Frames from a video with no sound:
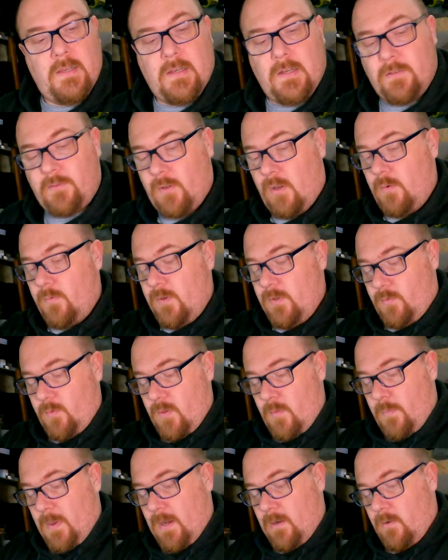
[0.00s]
As always with
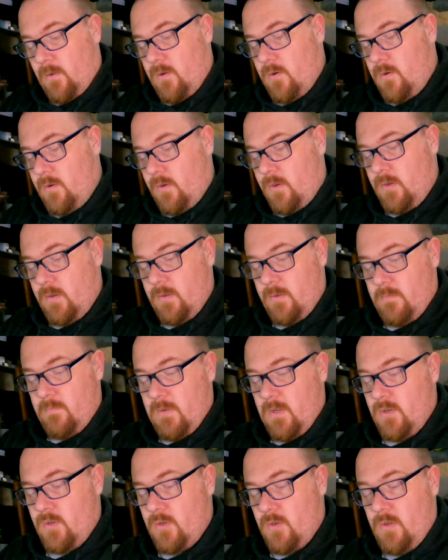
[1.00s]
a pennel hook,
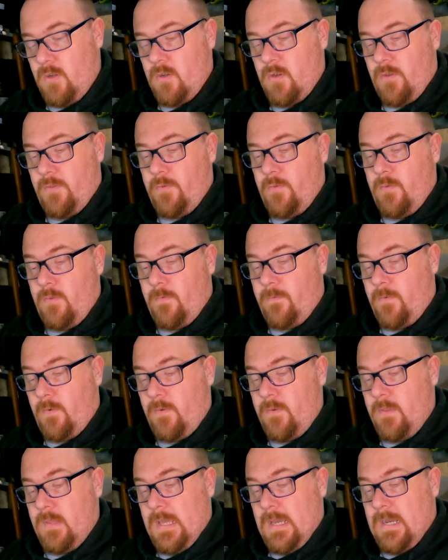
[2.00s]
make sure you go through the
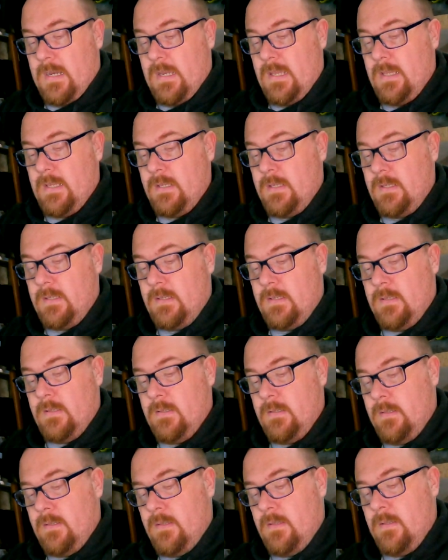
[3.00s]
front of the eye.
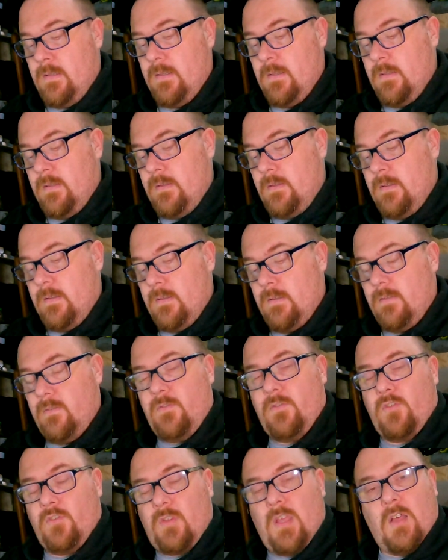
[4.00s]

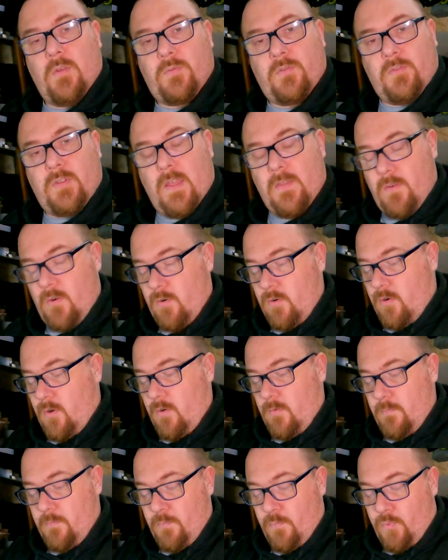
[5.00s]
It just helps set the hook
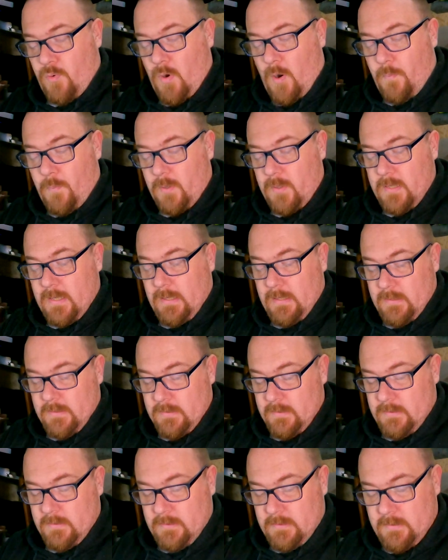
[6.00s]
properly.
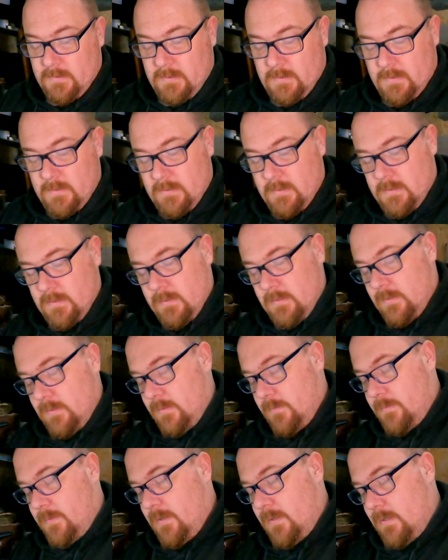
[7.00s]

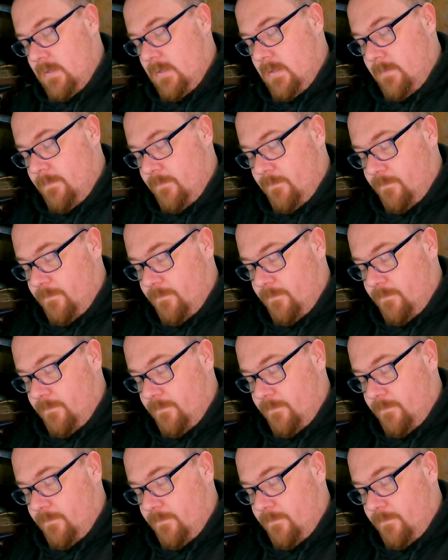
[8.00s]
Okay.